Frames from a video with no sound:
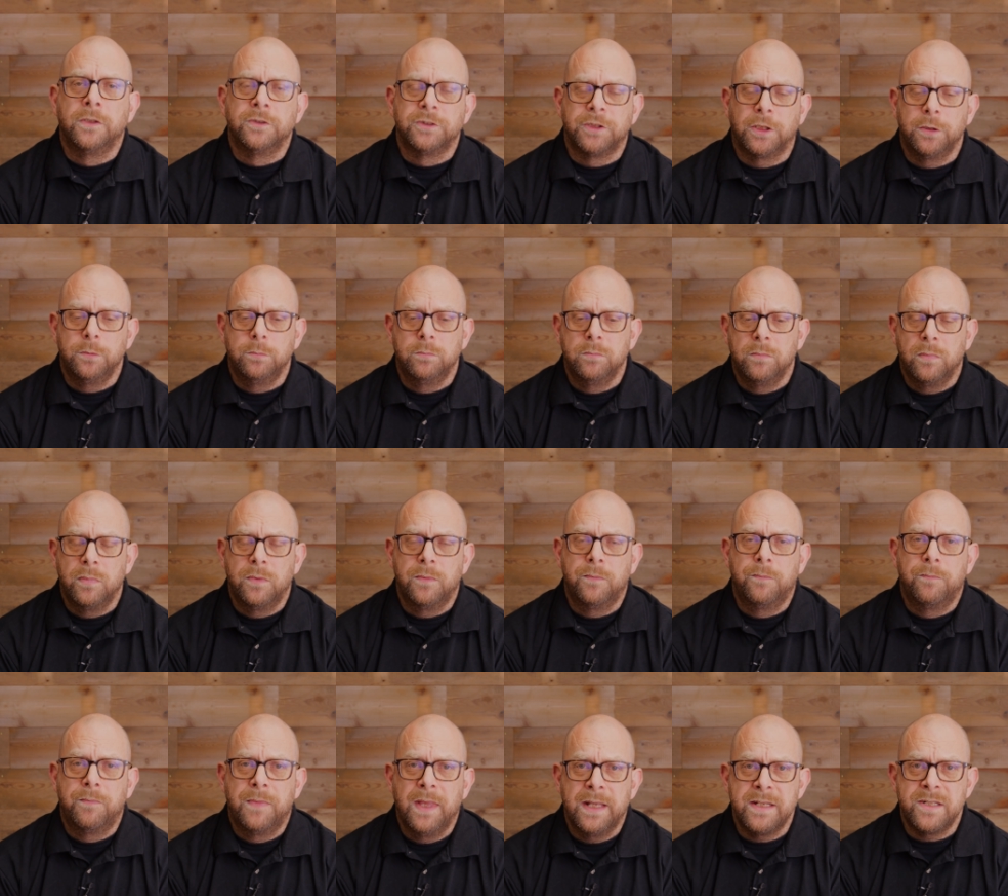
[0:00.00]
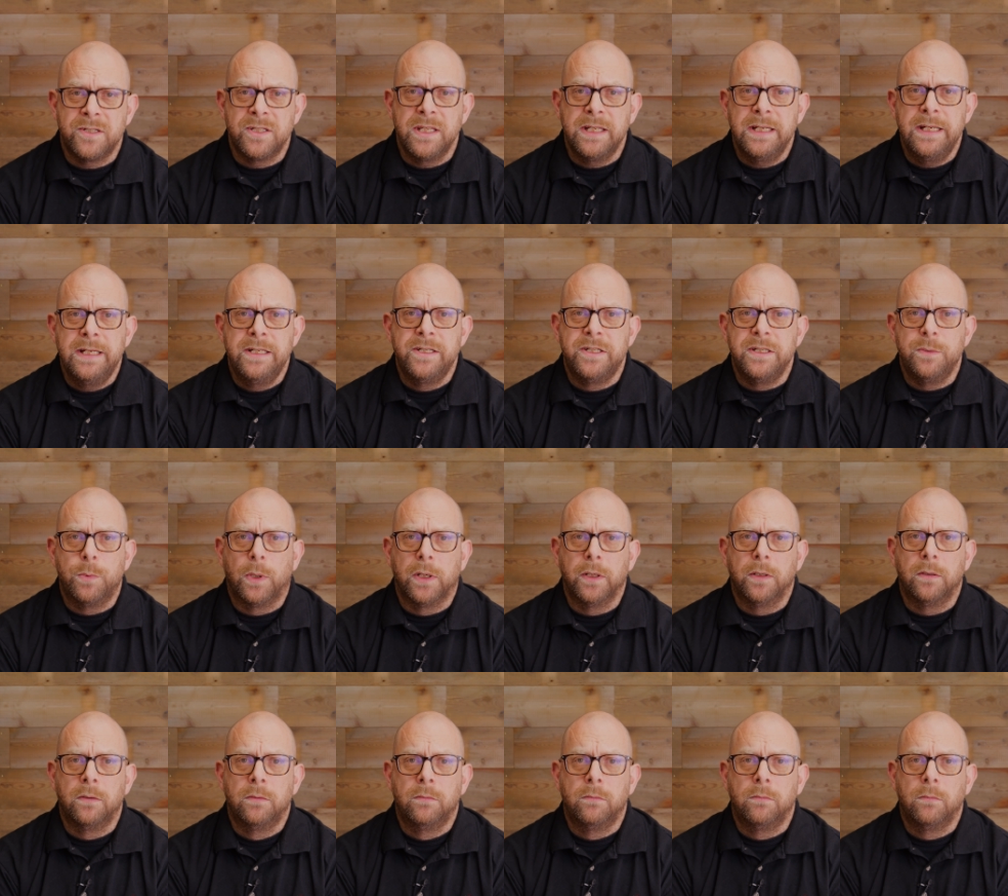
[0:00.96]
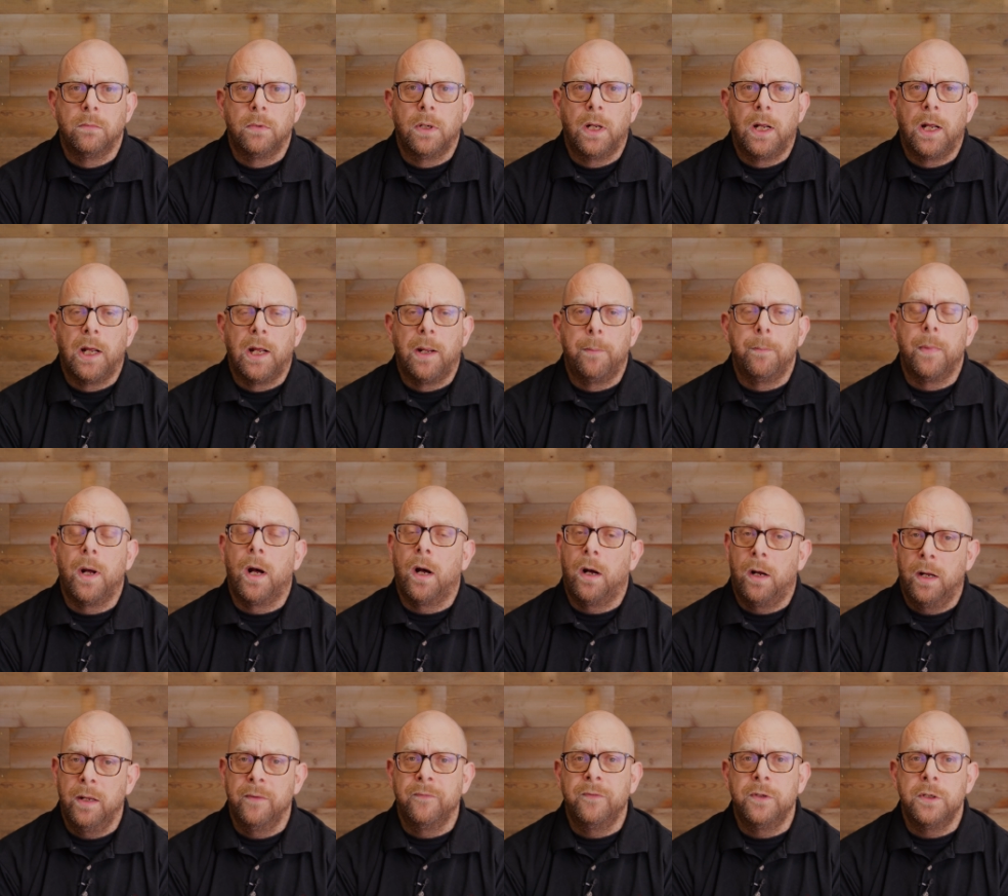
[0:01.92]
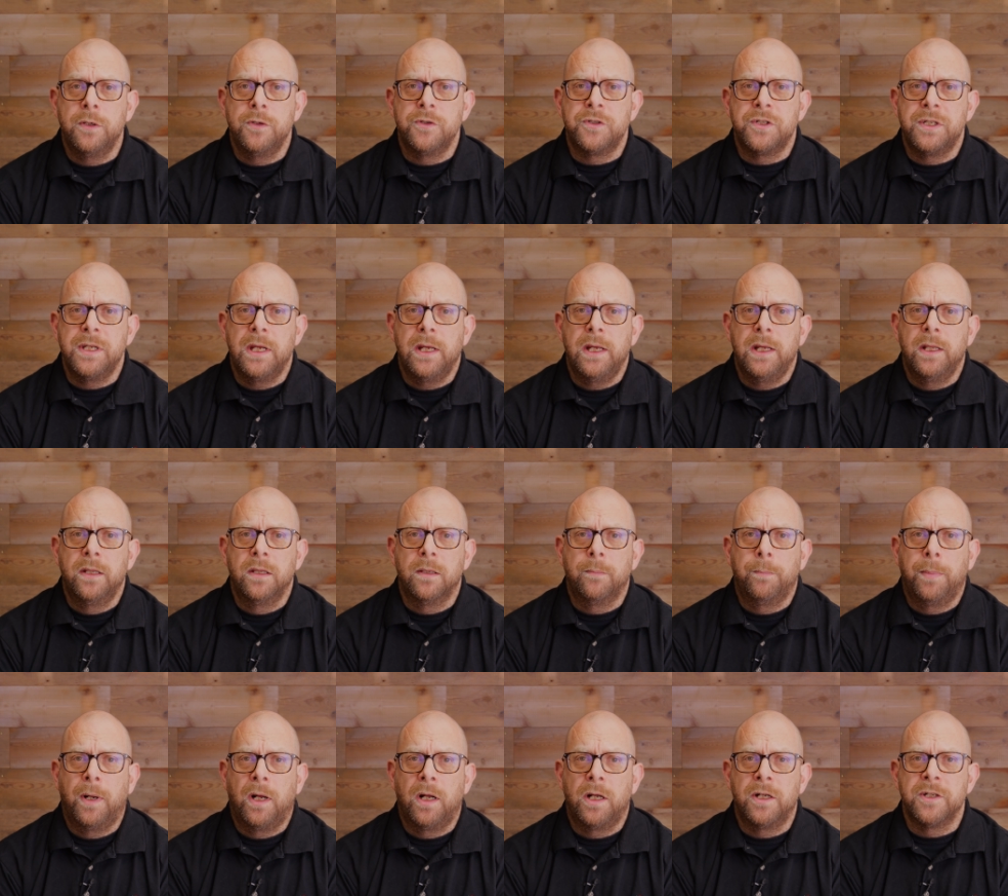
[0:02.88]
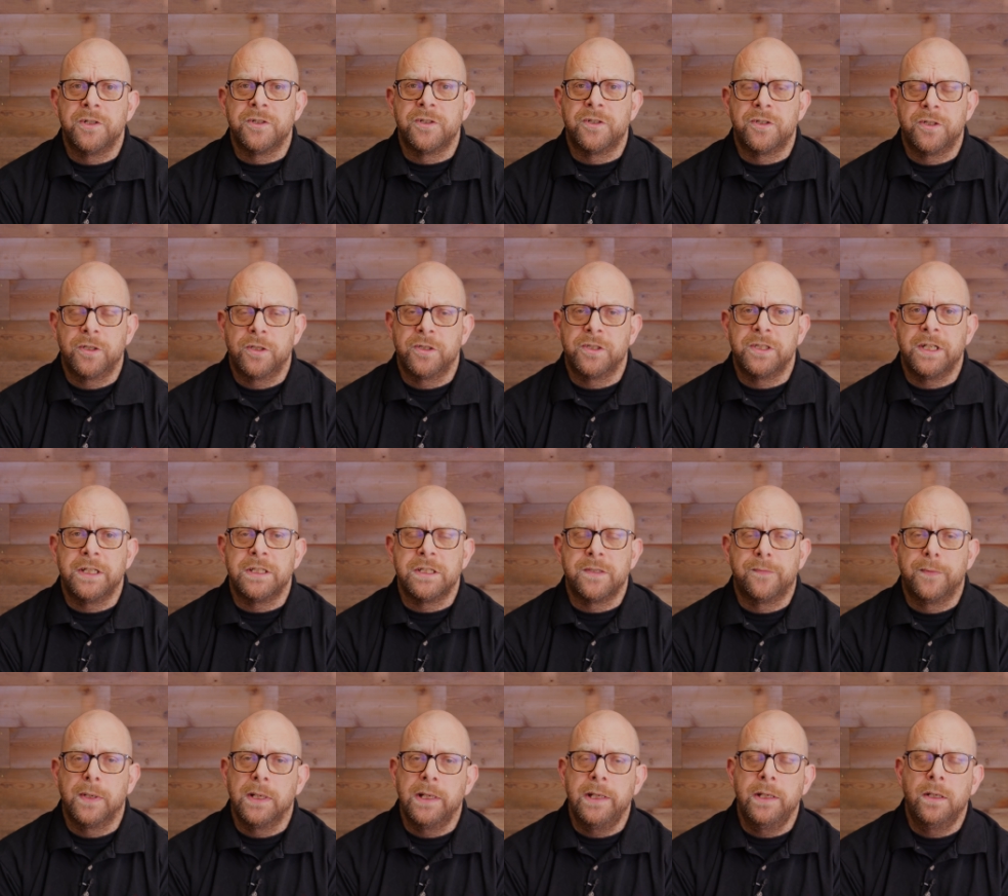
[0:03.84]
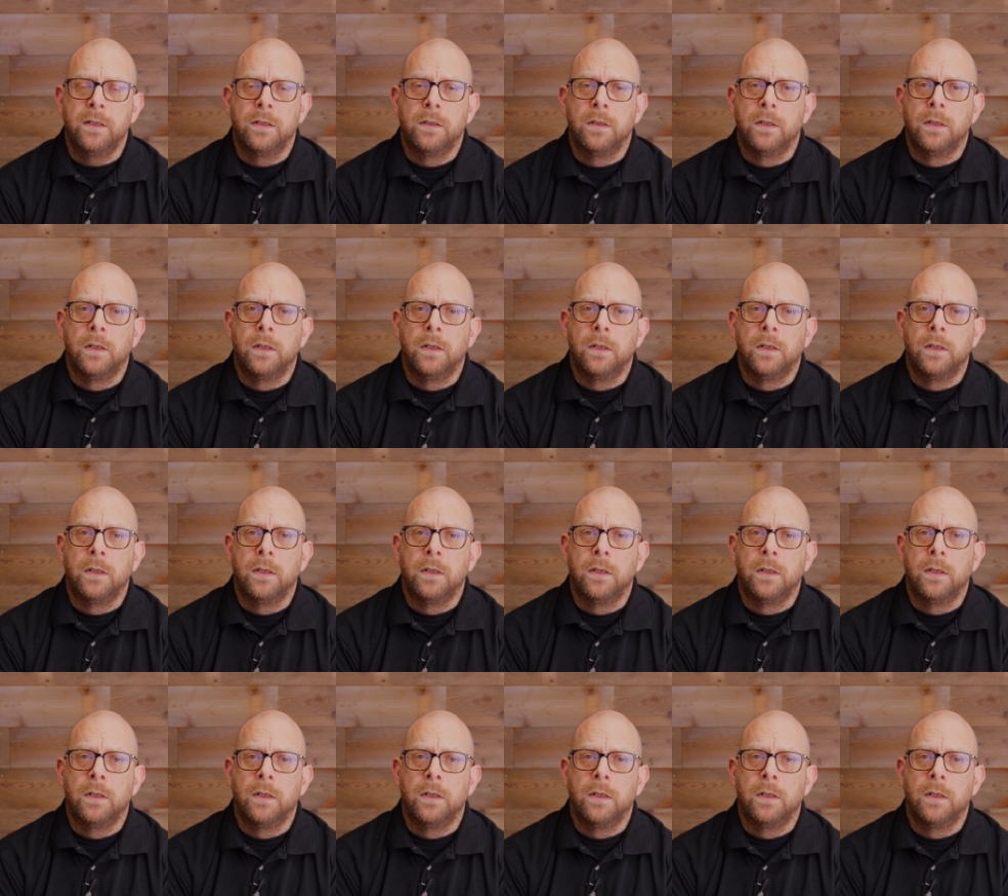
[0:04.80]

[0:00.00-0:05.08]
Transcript: So that's the easy one. I've used it in the past successfully.